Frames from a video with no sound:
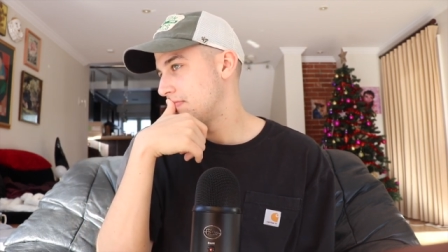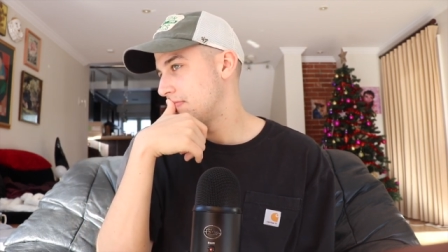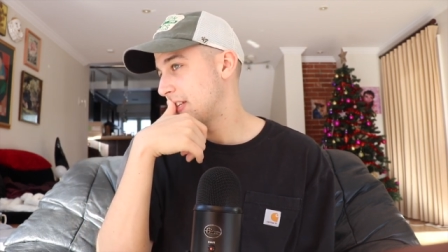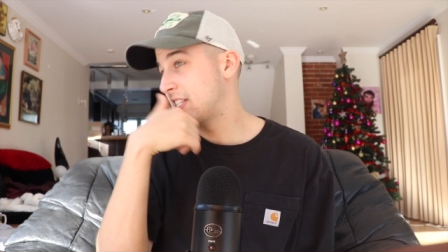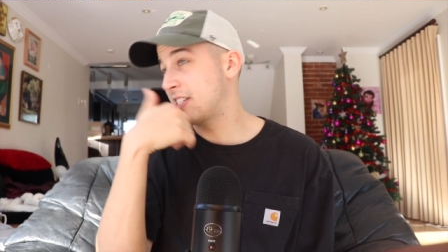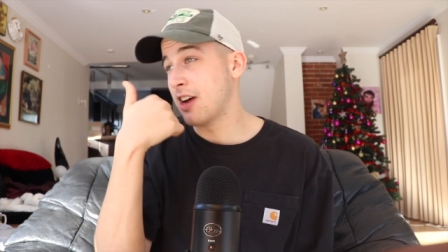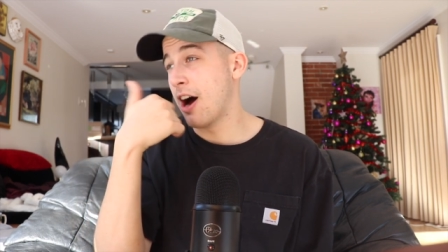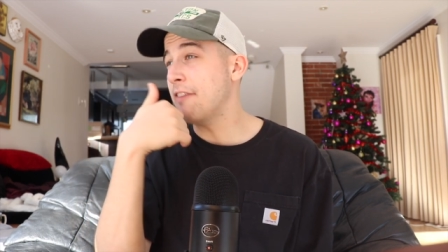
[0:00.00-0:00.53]

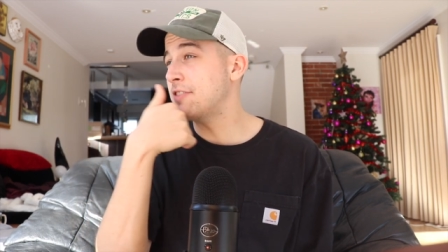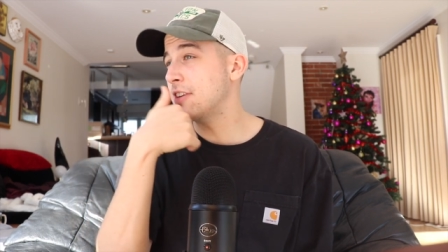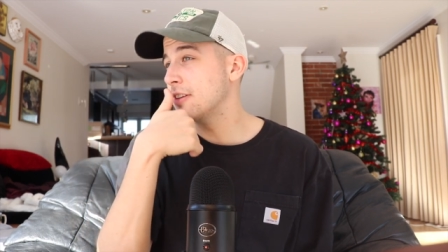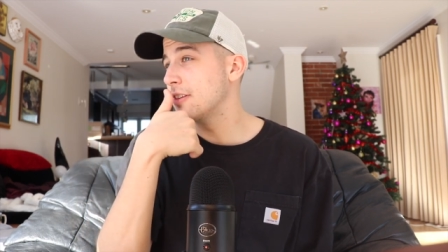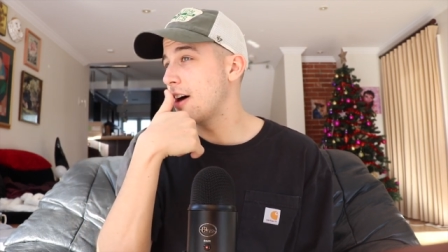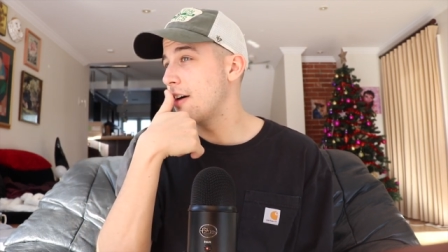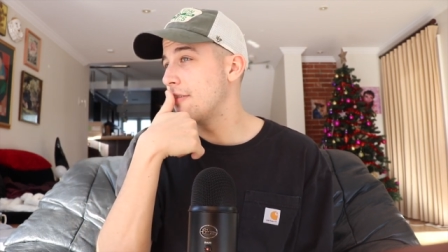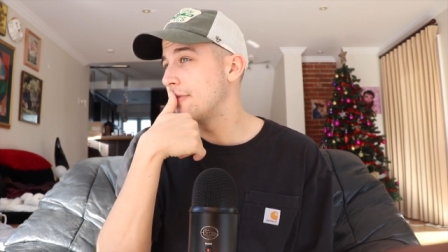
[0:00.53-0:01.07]
It's tough to
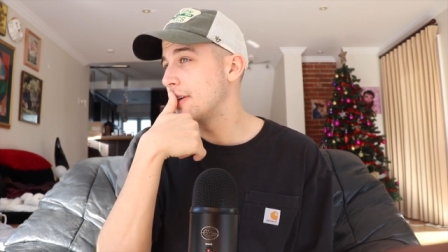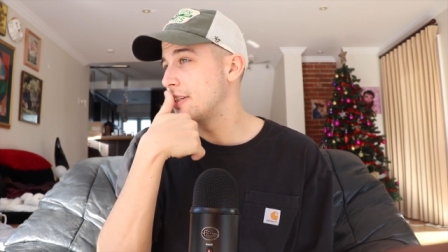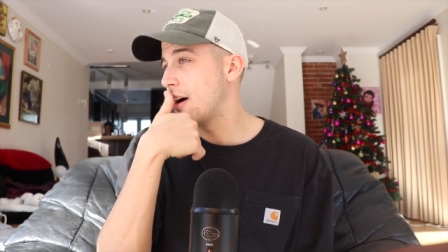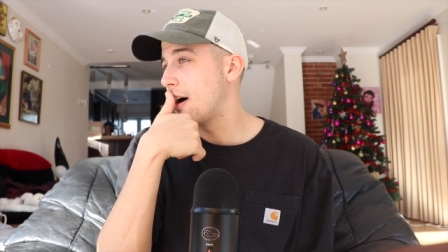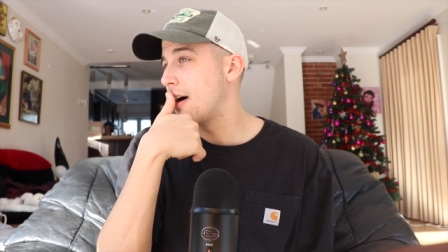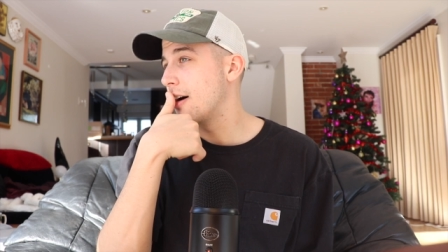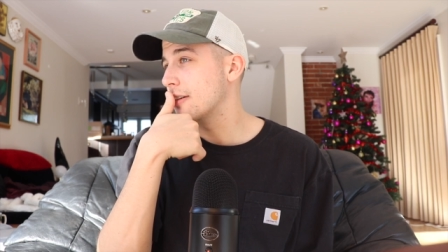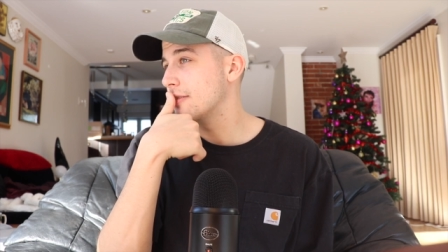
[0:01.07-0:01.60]
love a
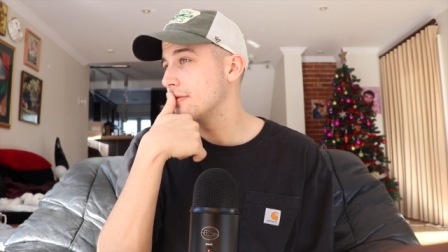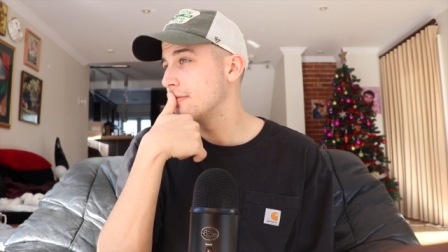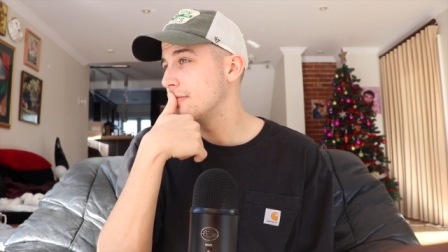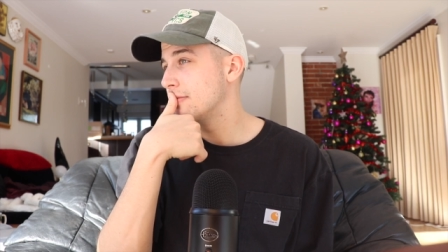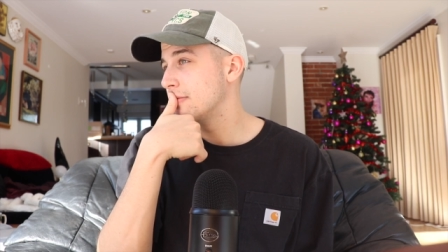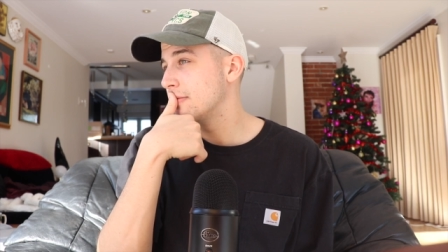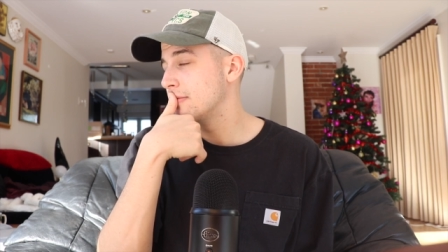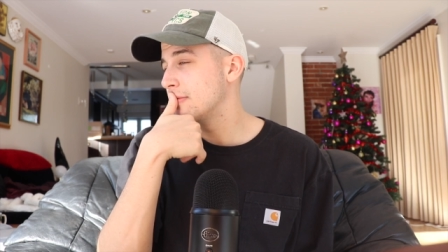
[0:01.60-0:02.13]
dog
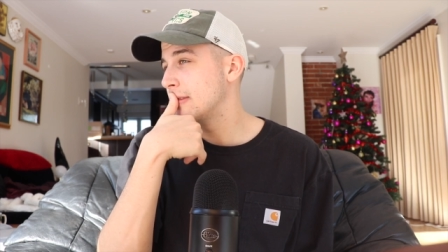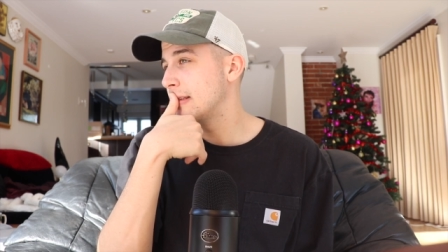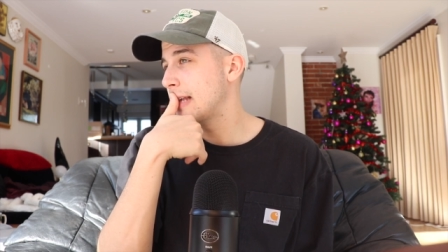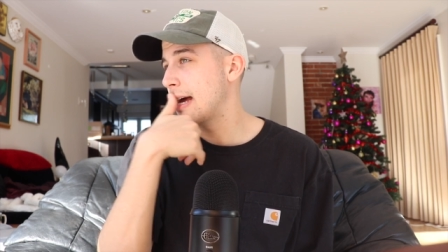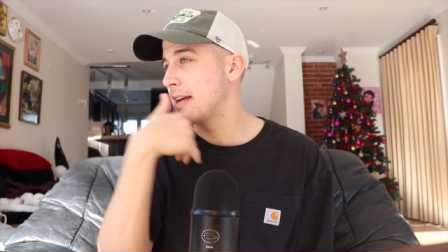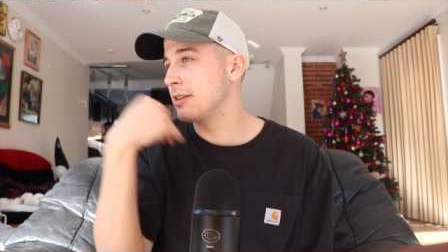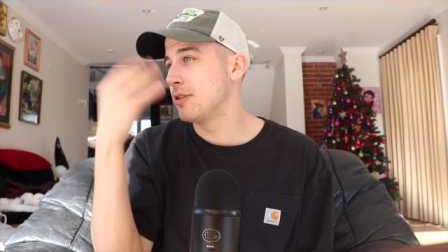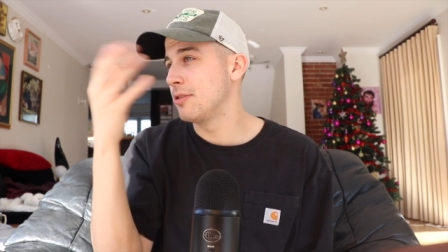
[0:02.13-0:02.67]

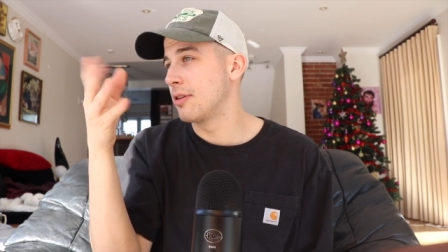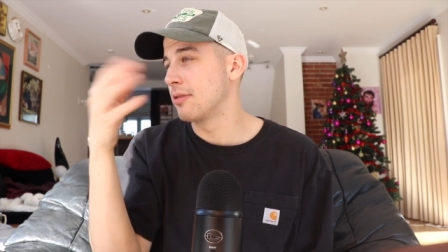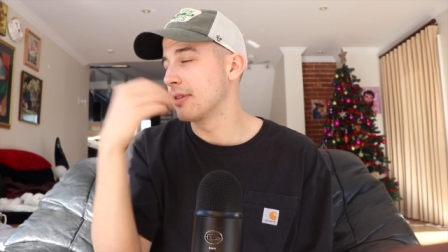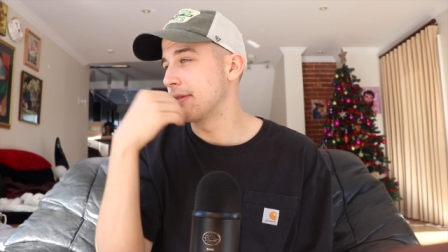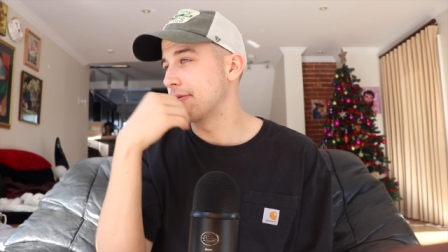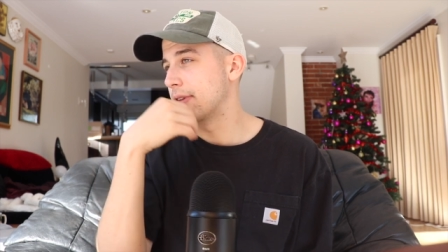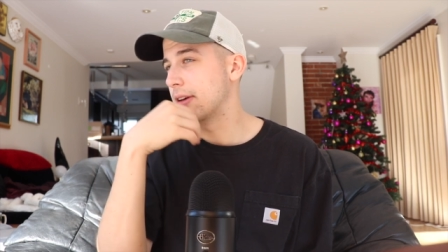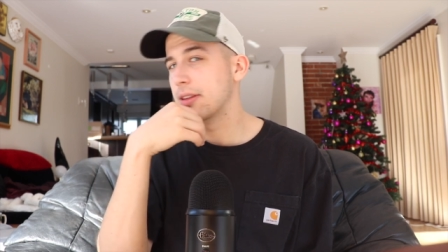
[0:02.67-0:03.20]
that you don't
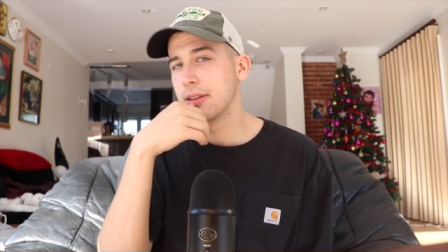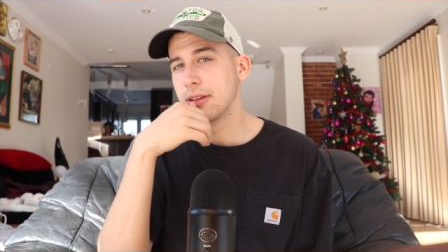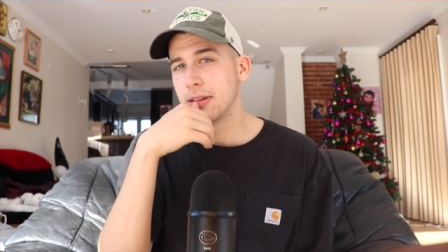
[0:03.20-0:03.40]
live with.